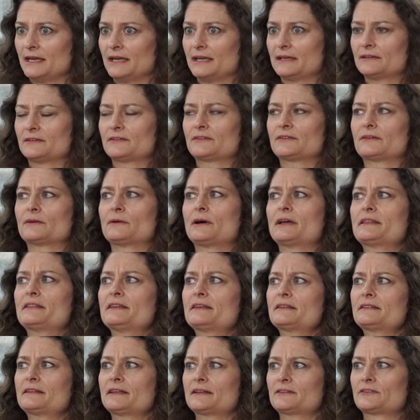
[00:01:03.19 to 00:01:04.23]
And so I
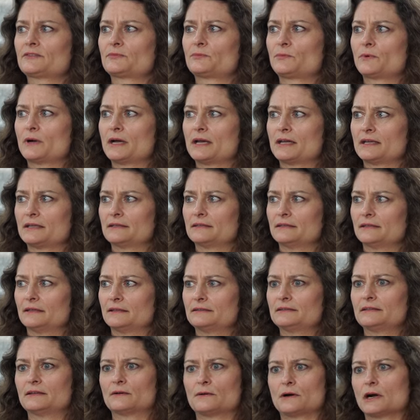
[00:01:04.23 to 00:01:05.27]
think that's what
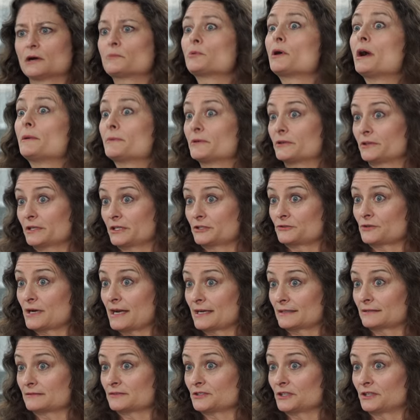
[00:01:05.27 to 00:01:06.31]
you know our primary
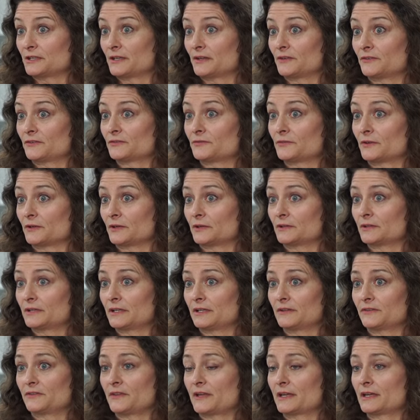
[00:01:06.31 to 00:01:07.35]
attraction is for
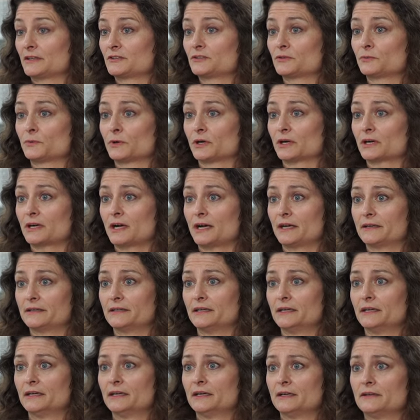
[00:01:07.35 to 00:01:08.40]
is they get to work on
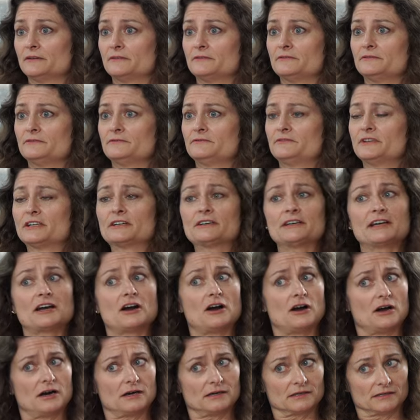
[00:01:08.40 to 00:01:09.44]
very
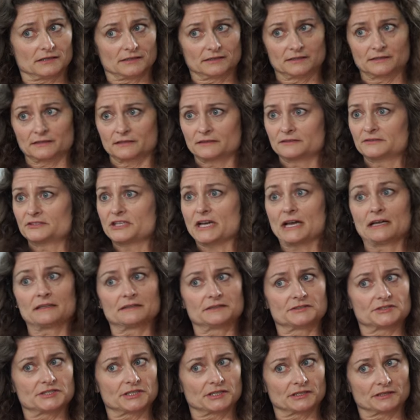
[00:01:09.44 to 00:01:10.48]
hard,
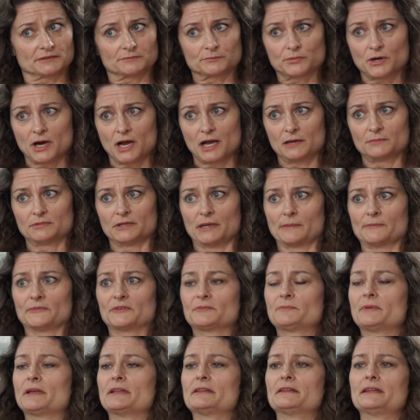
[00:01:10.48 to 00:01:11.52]
challenging
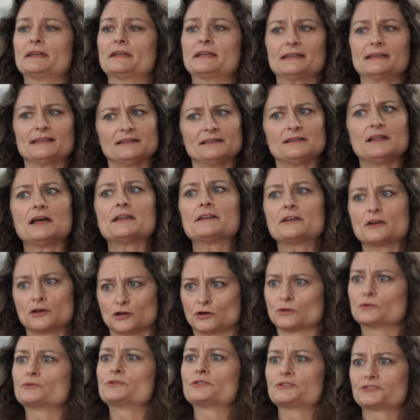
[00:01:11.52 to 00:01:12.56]
problems, but they get a lot of
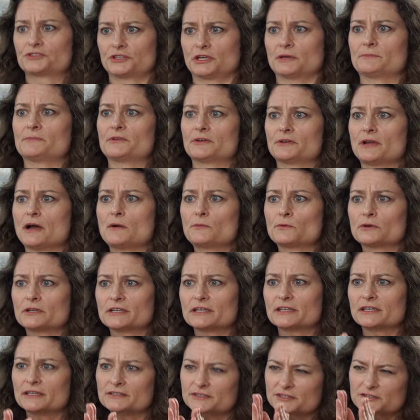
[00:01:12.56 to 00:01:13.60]
ownership. They're not
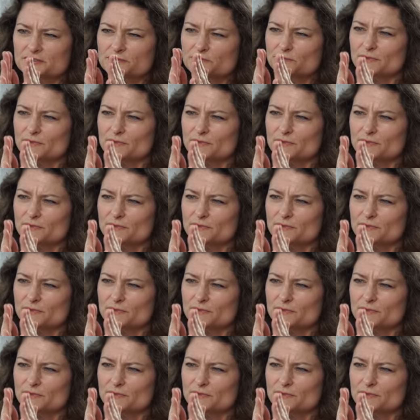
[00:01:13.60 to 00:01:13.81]
working on just